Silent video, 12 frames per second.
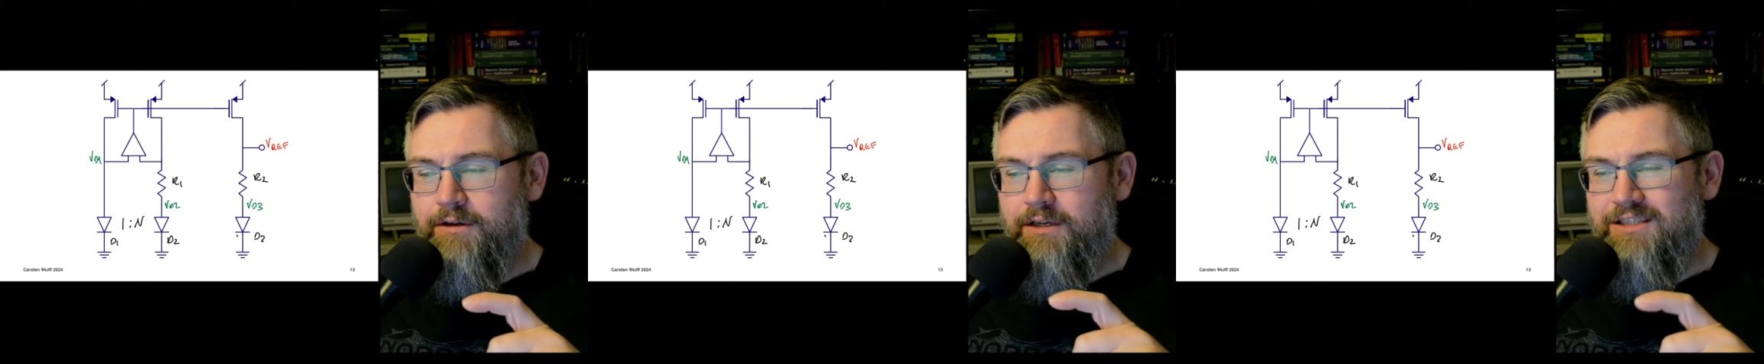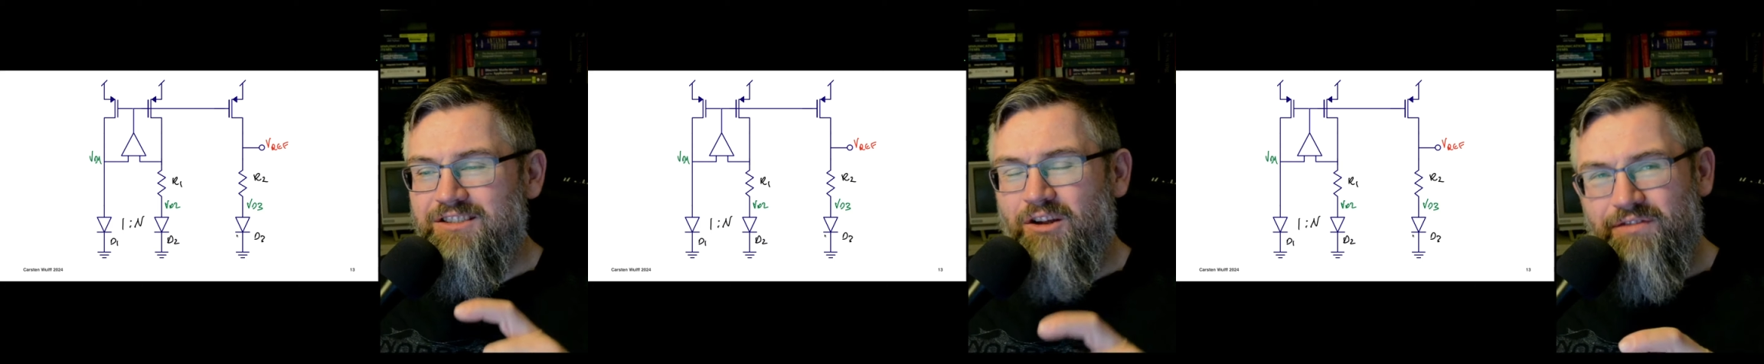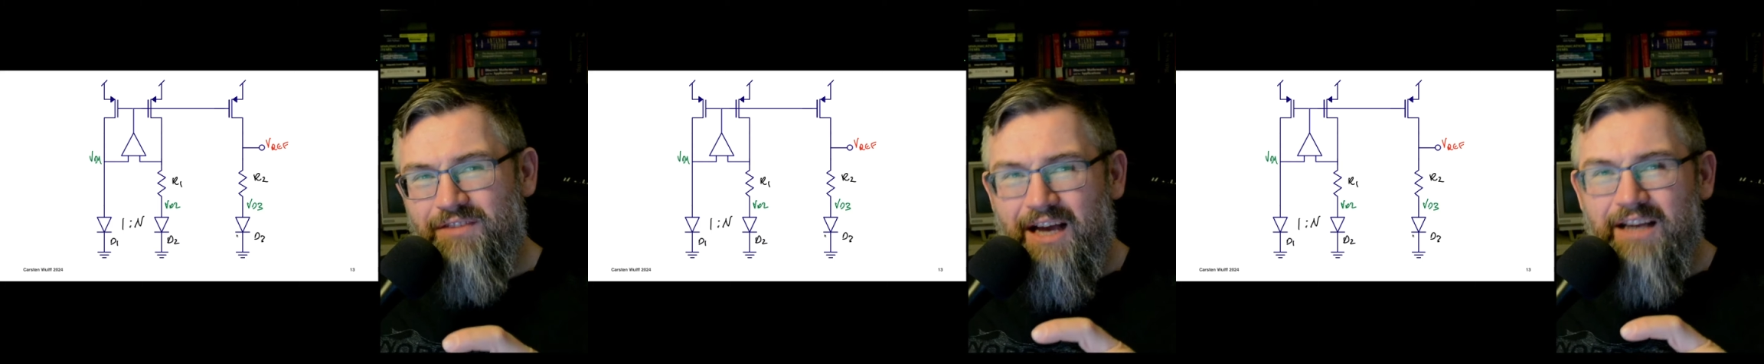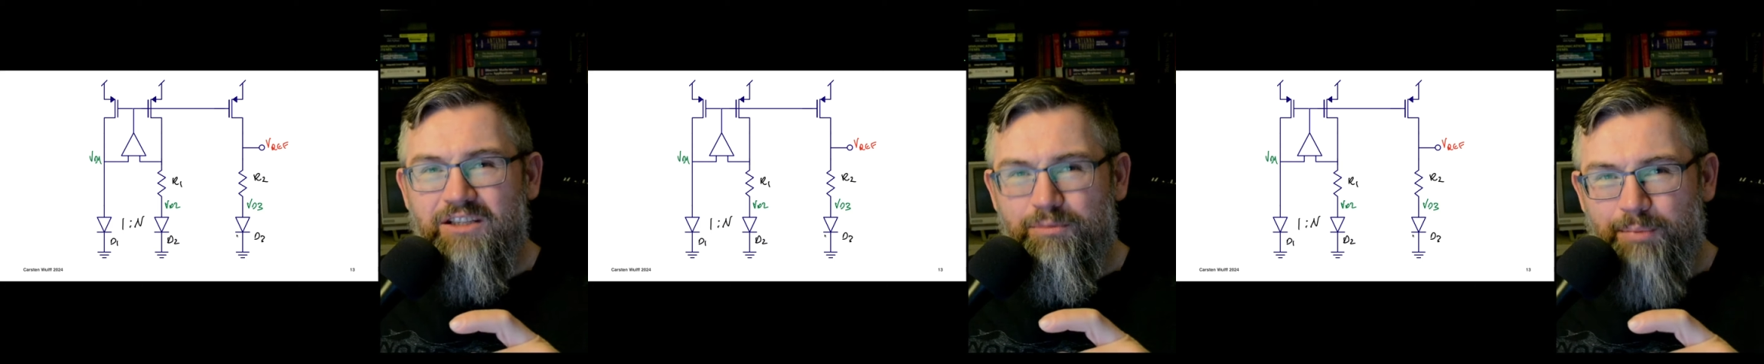it's not
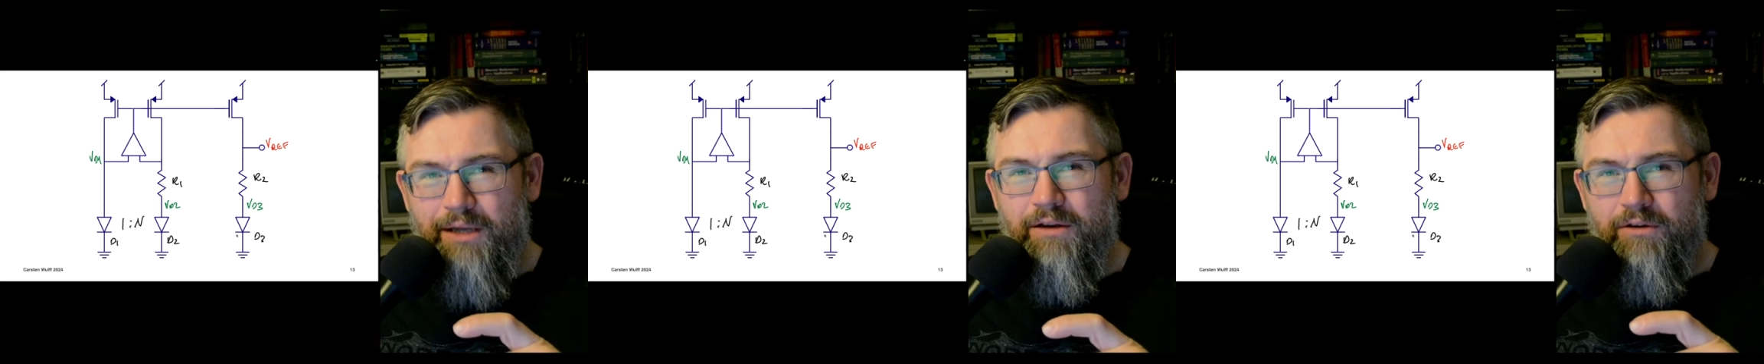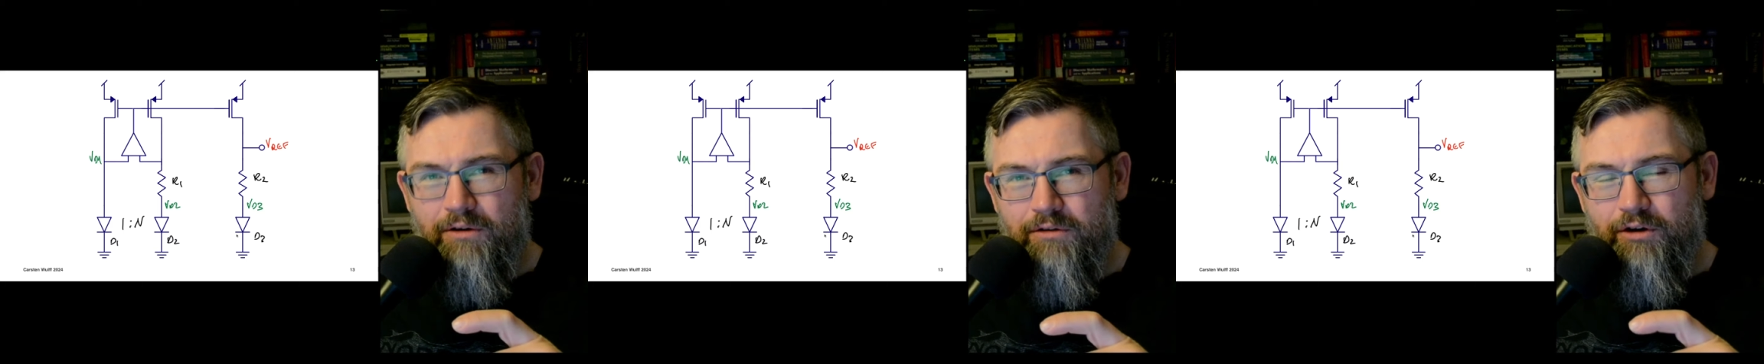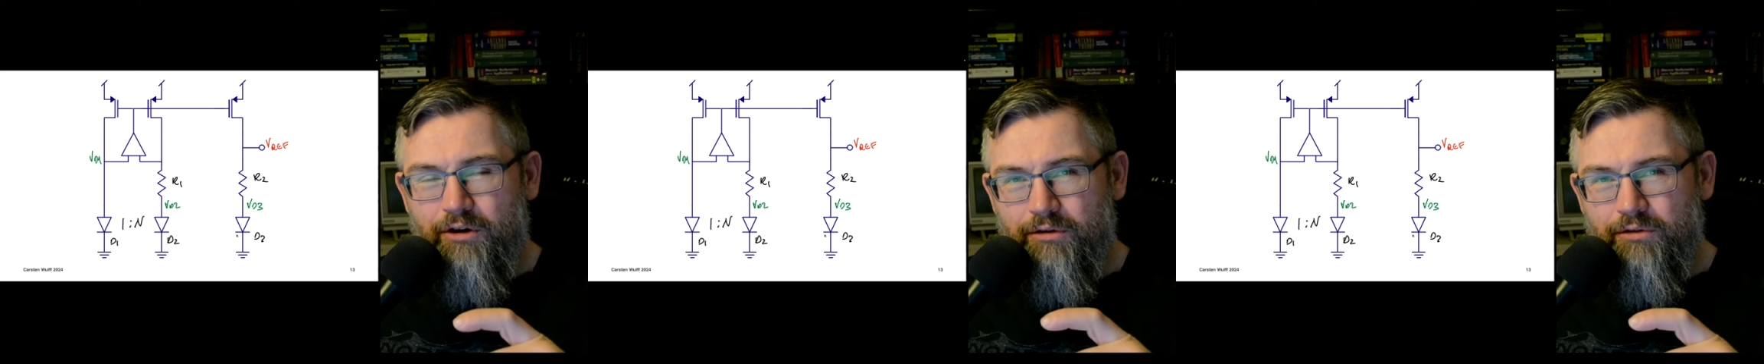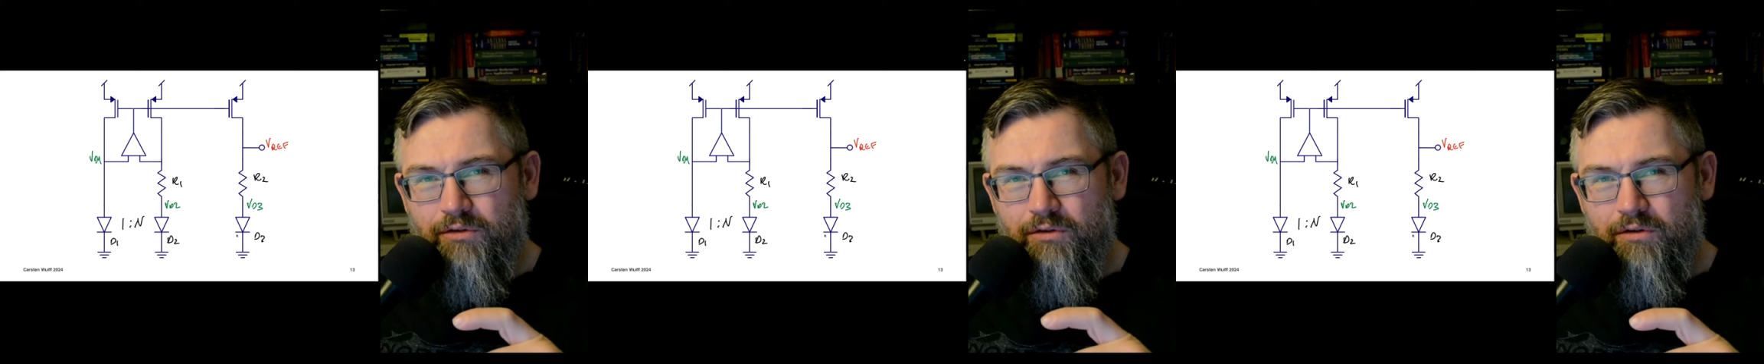that dependent on
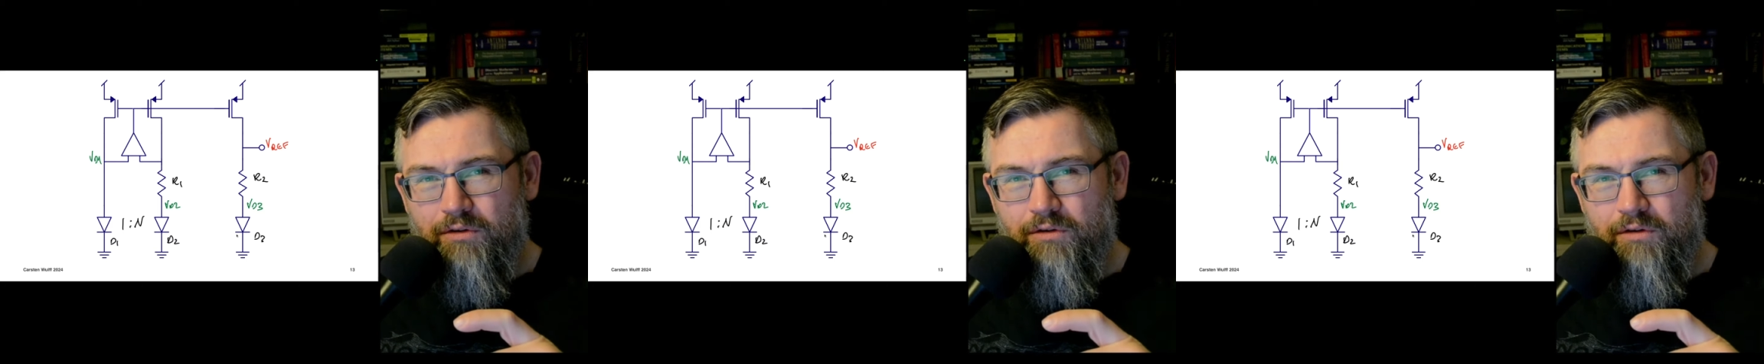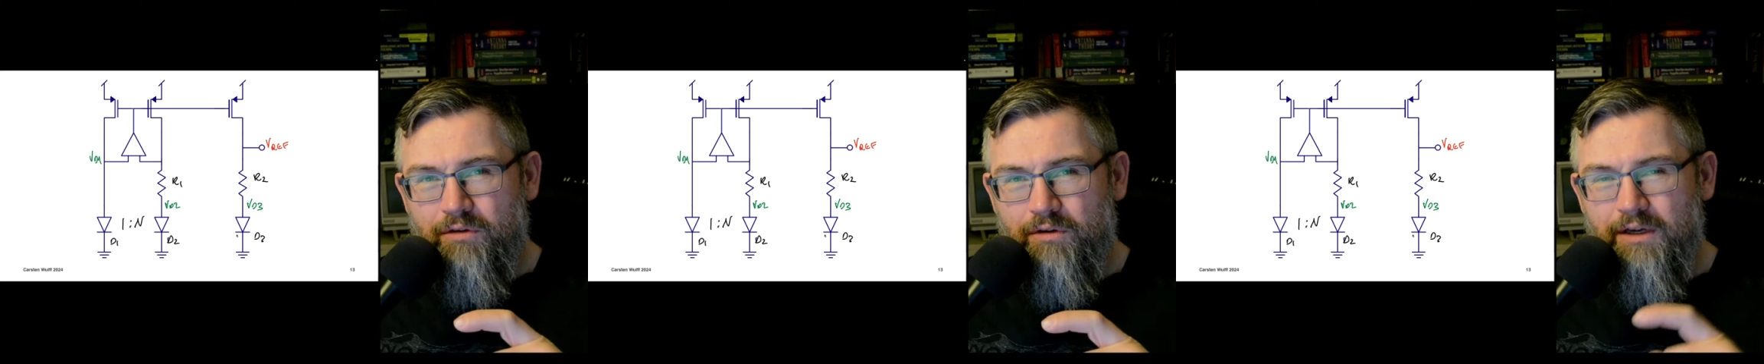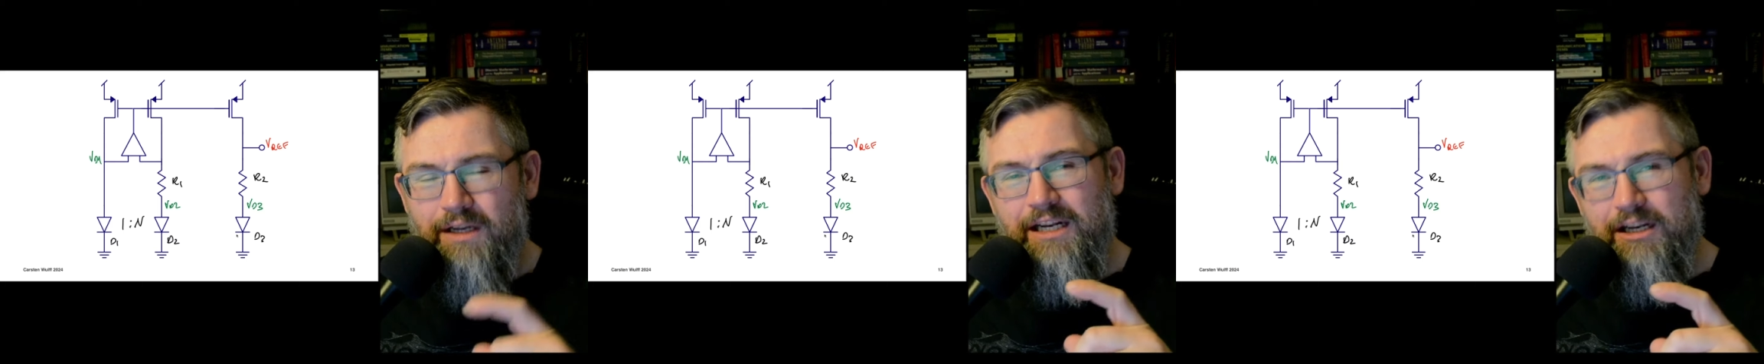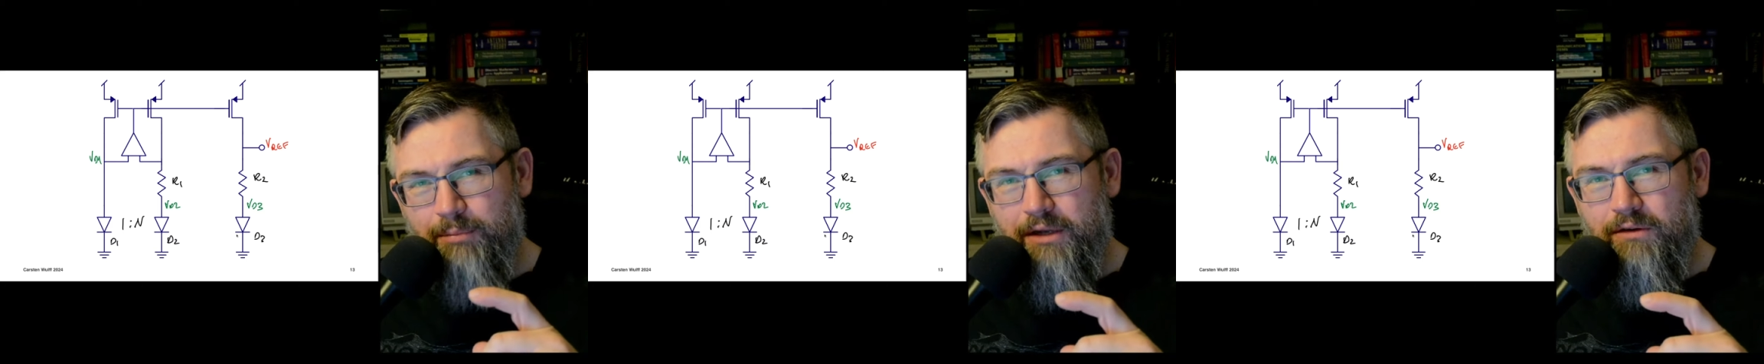current. A
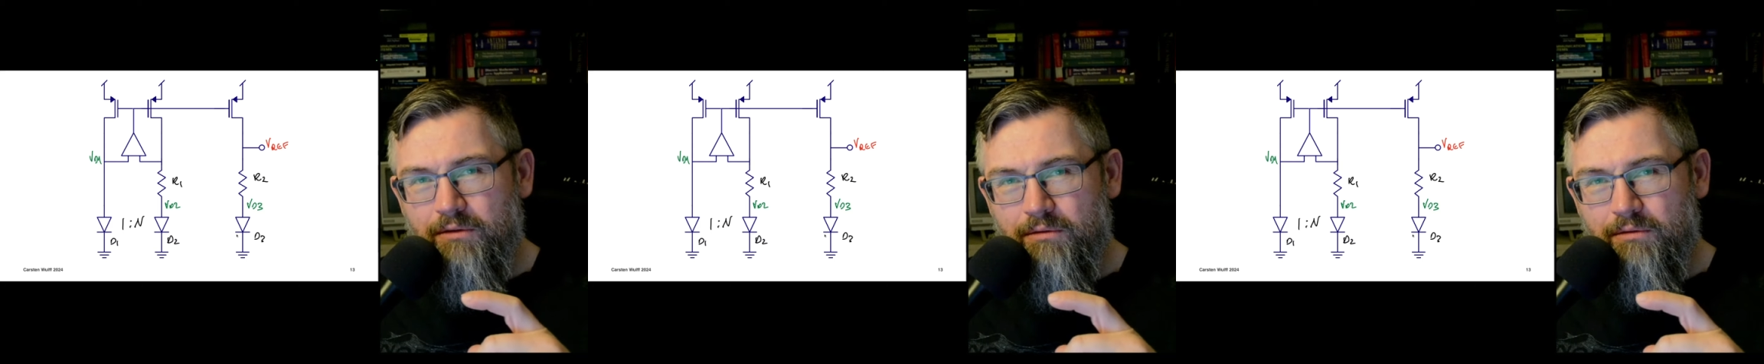little bit.